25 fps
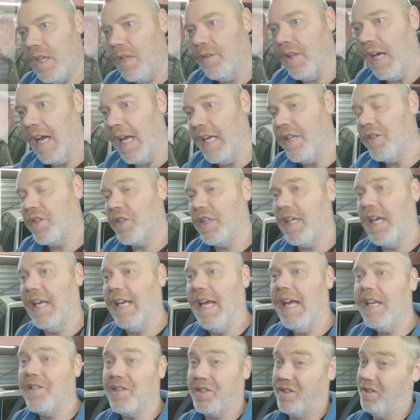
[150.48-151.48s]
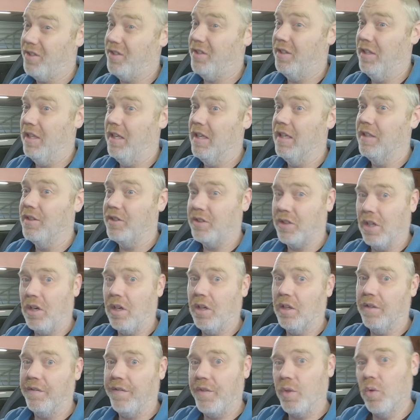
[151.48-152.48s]
The HKS
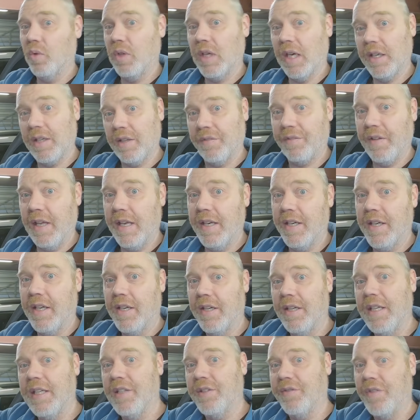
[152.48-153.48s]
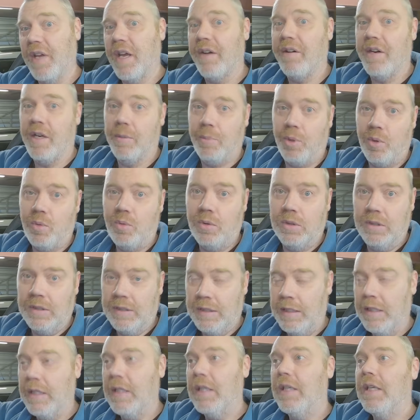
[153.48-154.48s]
style of fuel cut defender is variable.
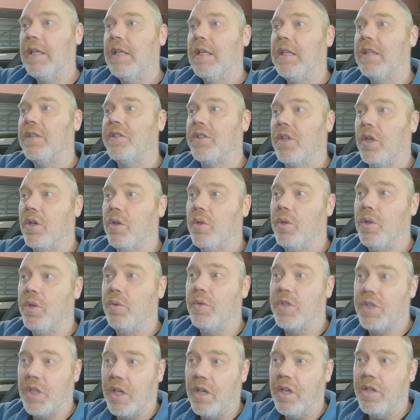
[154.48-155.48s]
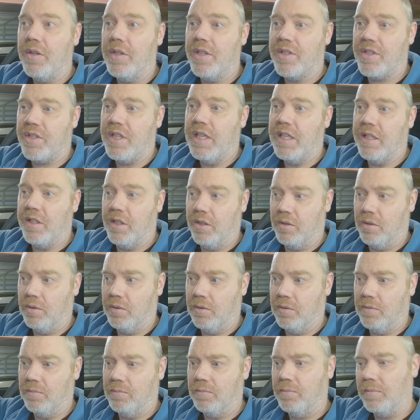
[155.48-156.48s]
So you turn the
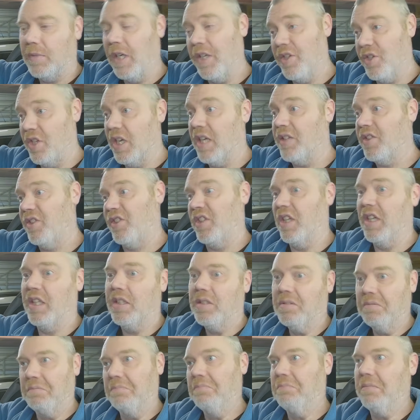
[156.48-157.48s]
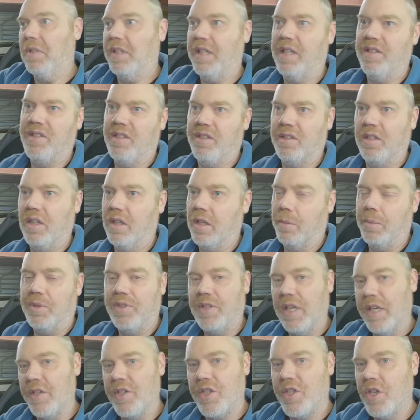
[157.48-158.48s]
signal adjuster, I guess it's like a
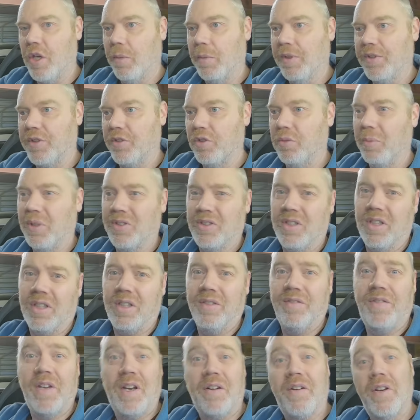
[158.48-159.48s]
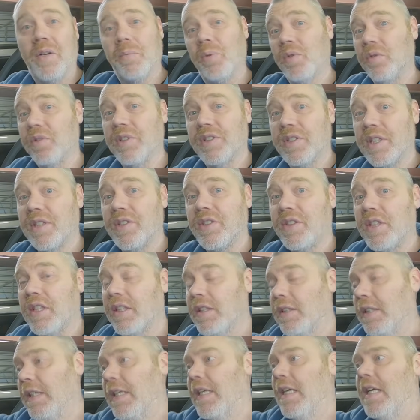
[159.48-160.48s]
potentiometer, almost like a variable
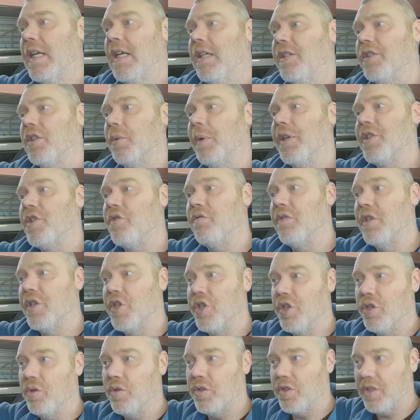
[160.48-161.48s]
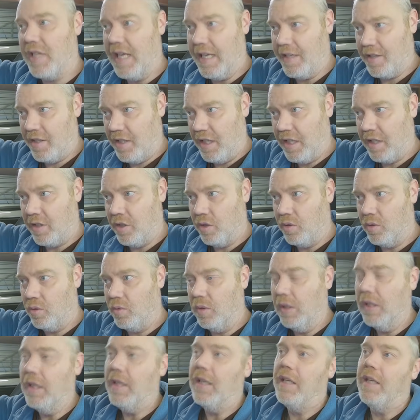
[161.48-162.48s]
resistor. So as you reduce that
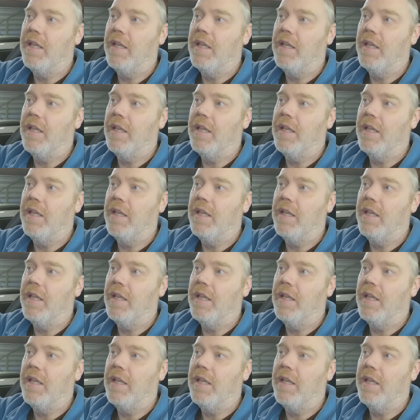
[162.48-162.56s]
signal,